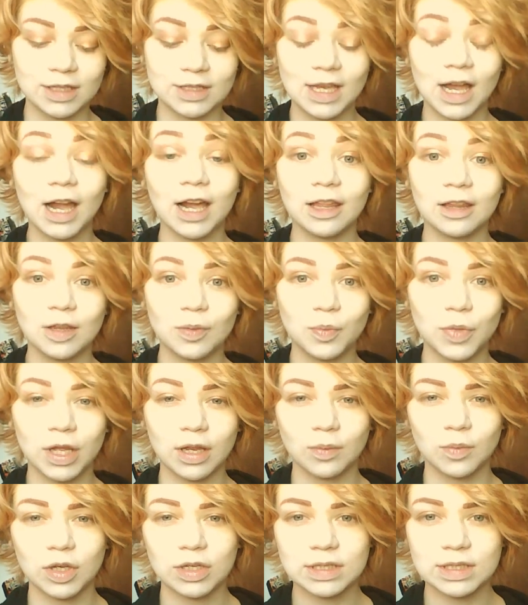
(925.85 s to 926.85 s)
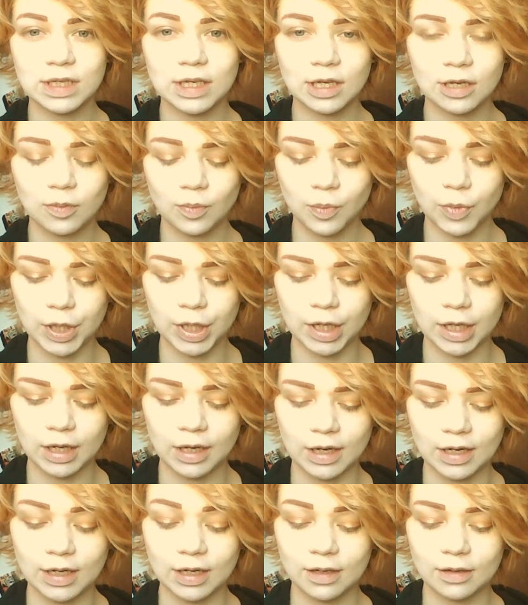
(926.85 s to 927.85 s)
It's highly pigmented, but
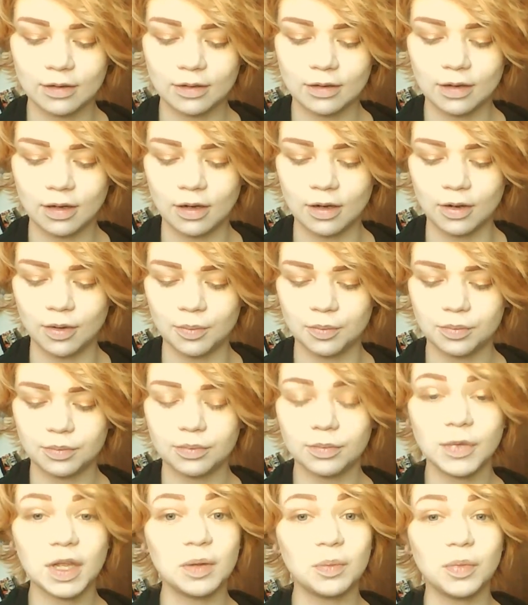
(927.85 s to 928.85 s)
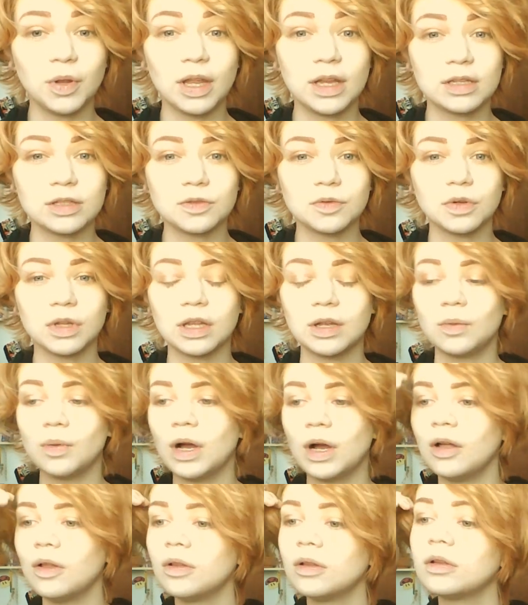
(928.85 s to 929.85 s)
it blends really
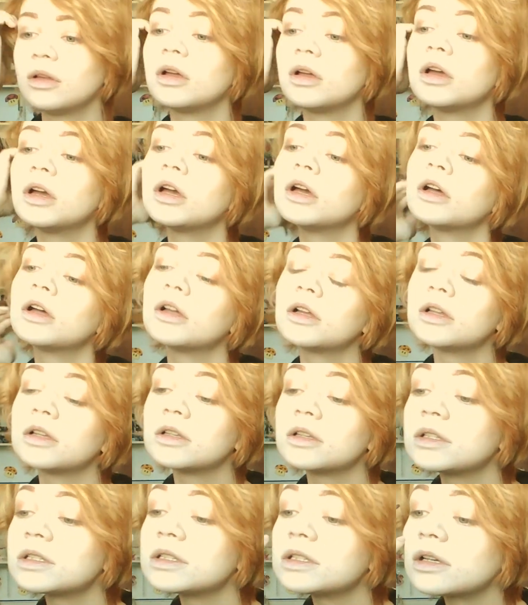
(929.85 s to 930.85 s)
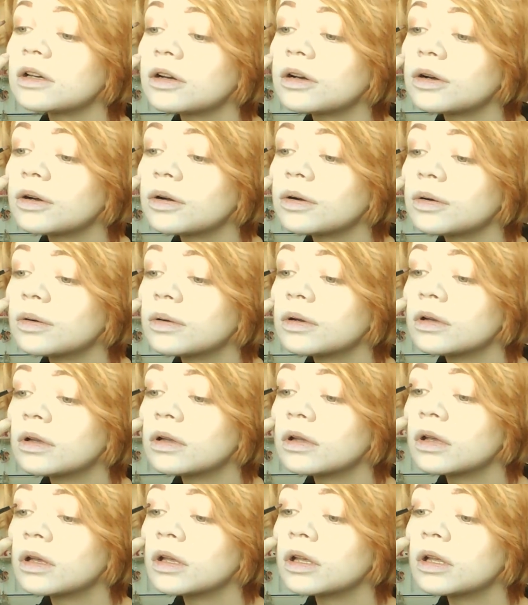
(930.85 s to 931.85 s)
well. So,
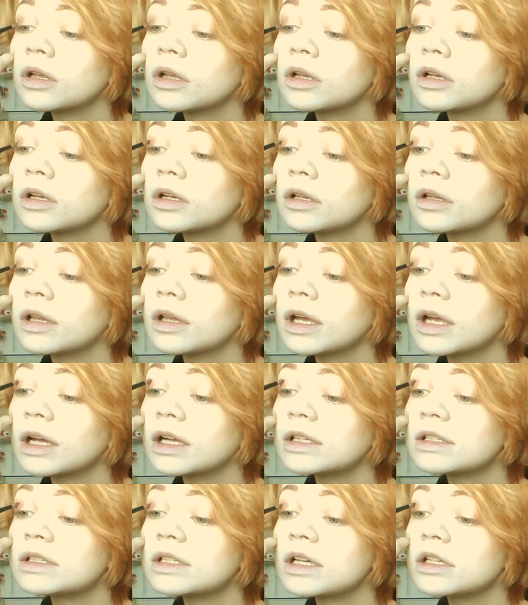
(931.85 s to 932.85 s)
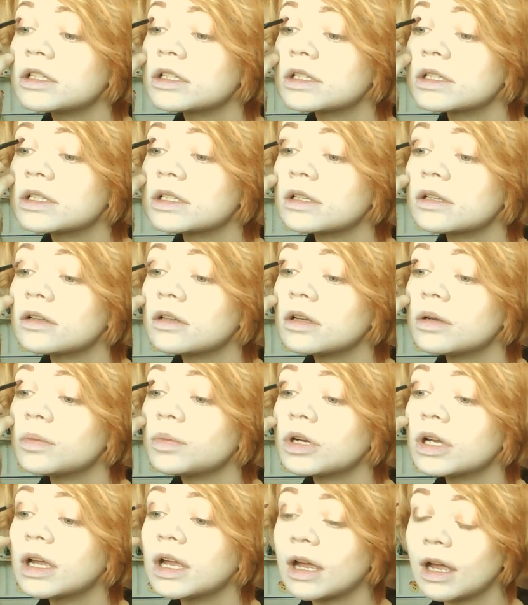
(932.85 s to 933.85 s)
like I said, just slowly
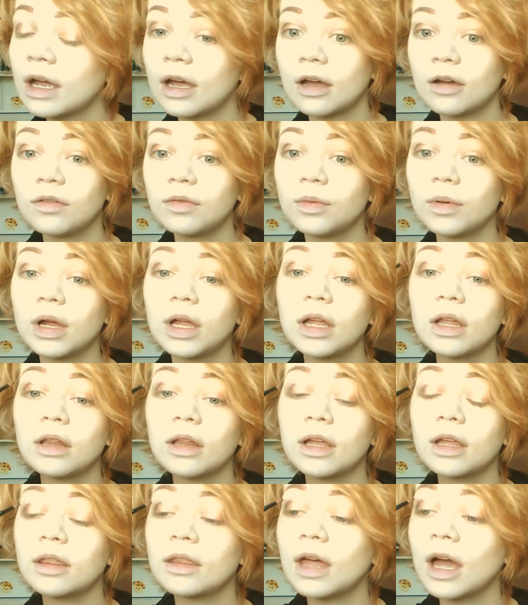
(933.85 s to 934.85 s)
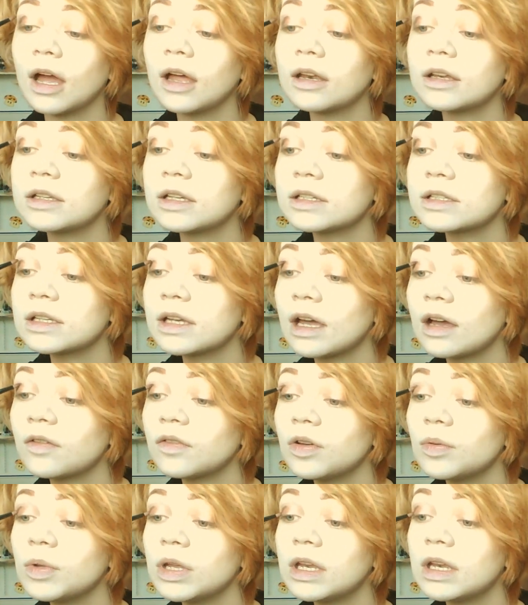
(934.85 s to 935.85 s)
bring it halfway like that. It doesn't have
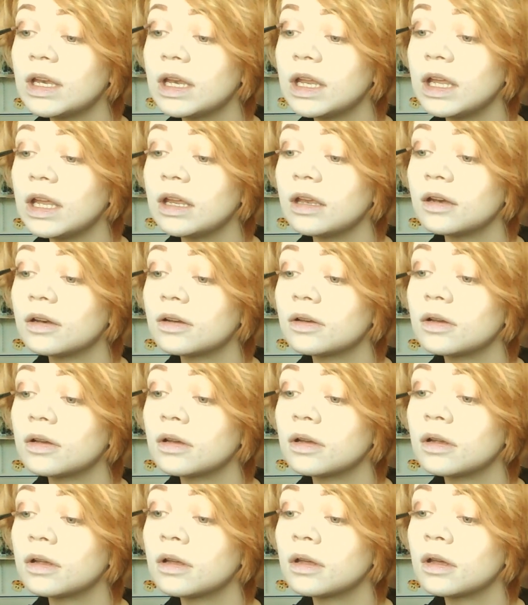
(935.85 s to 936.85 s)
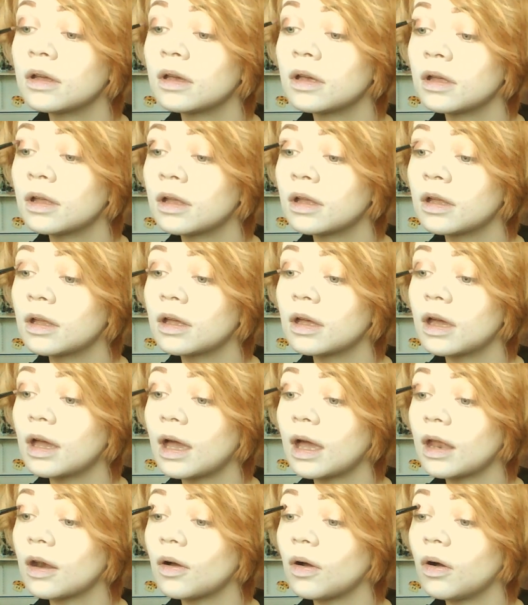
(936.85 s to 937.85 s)
to be neat
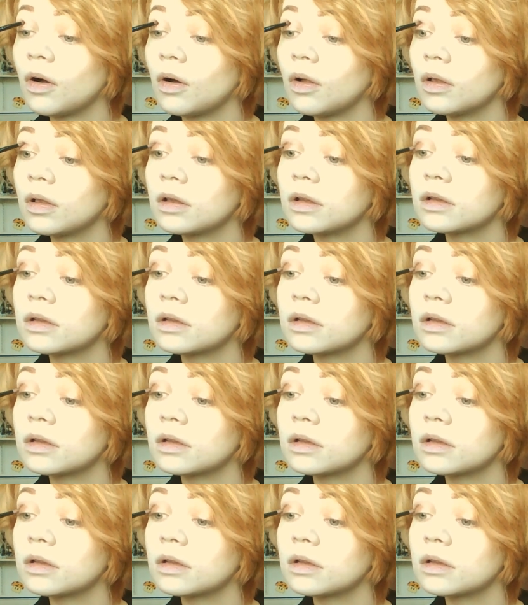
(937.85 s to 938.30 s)
at all.